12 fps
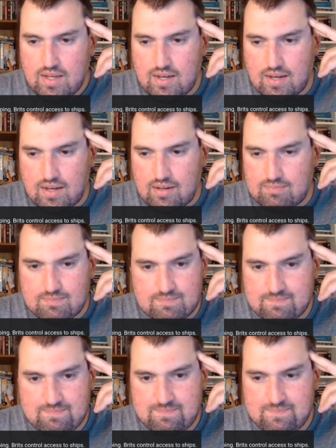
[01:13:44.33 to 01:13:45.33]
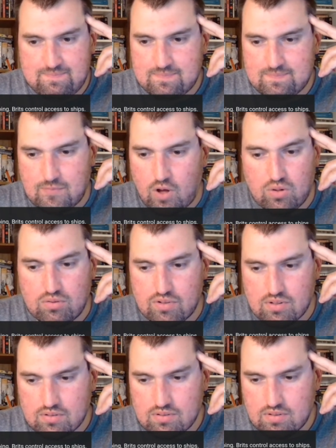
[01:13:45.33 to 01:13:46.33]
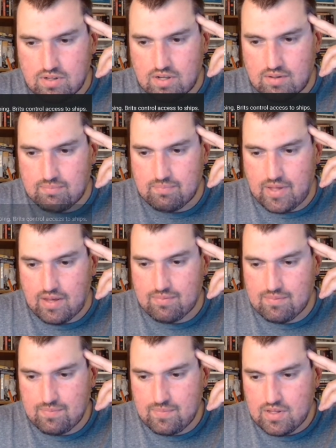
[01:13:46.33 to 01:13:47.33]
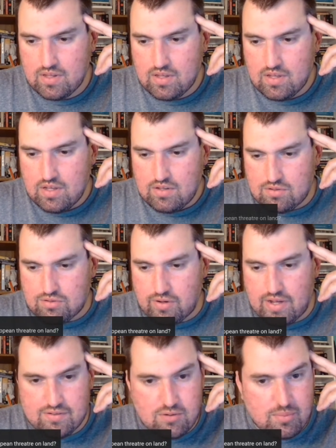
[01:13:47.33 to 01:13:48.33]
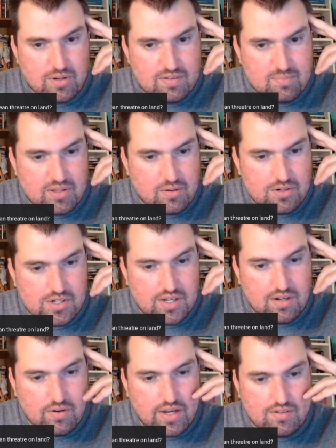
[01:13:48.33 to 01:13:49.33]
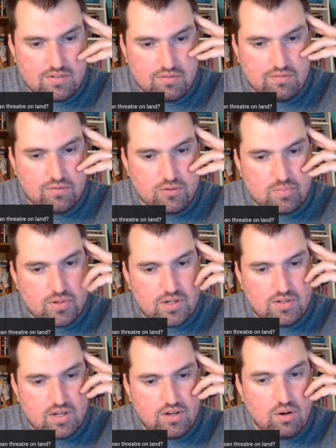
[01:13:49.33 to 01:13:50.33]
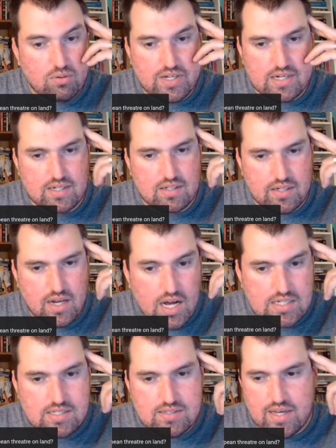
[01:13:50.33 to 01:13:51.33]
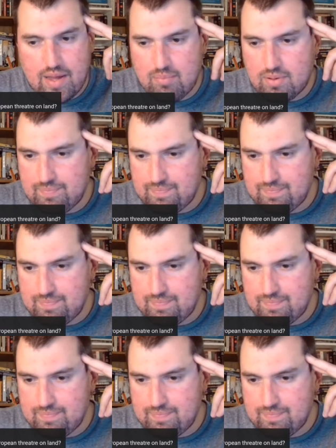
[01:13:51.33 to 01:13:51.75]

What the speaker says: All over. Yeah. So sorry, yes, Norman asked me that question again. Okay, so first, no, technically not. Dieppe